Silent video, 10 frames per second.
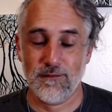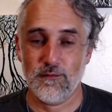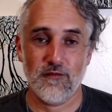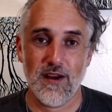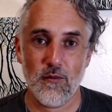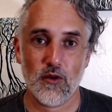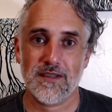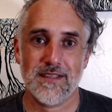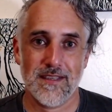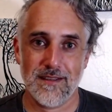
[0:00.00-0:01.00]

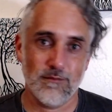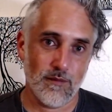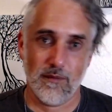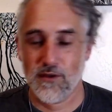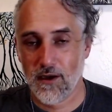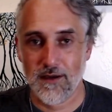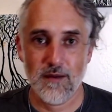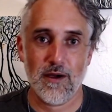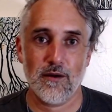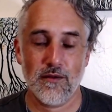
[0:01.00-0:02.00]
frameworks that I'm talking
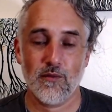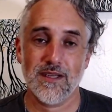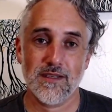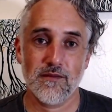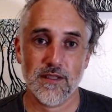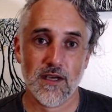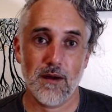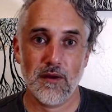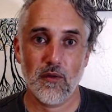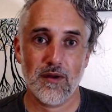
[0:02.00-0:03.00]
about in the rest of this
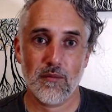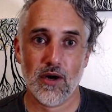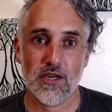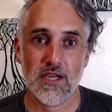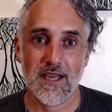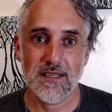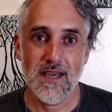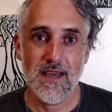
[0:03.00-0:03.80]
Omni-Win project